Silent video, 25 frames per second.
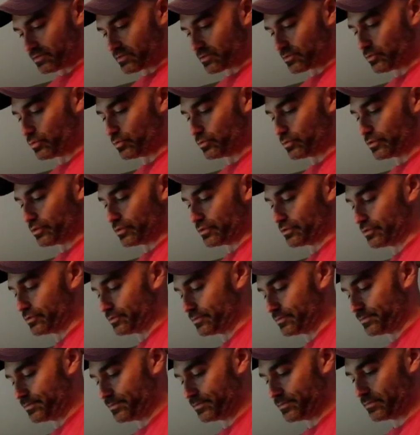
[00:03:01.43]
this cool
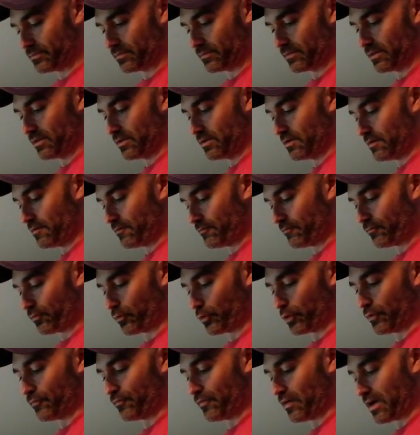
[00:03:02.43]
little
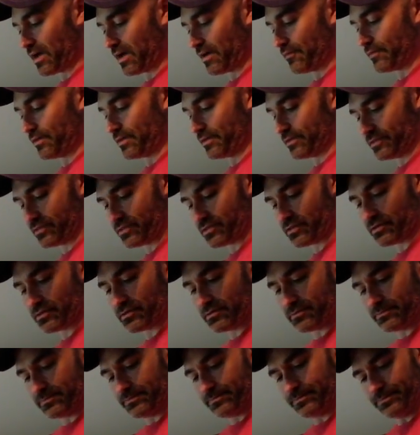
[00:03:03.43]
forty-five
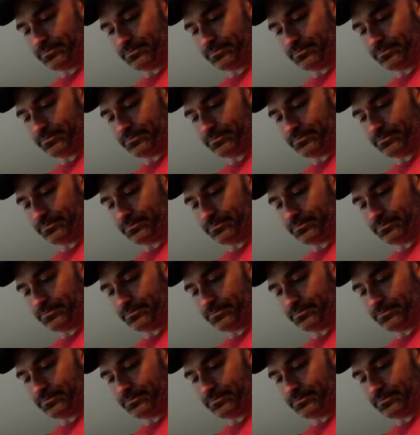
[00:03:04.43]
insert.